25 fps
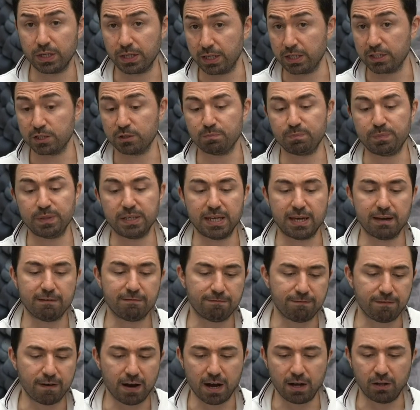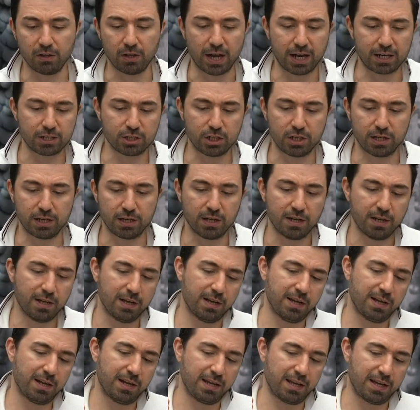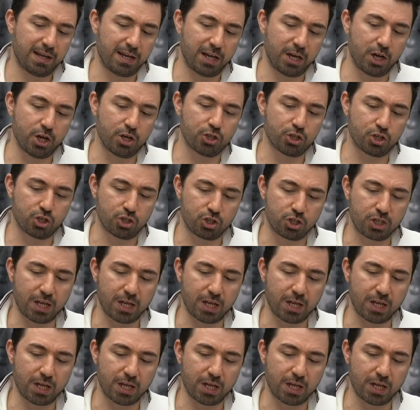is PDF file actually. Each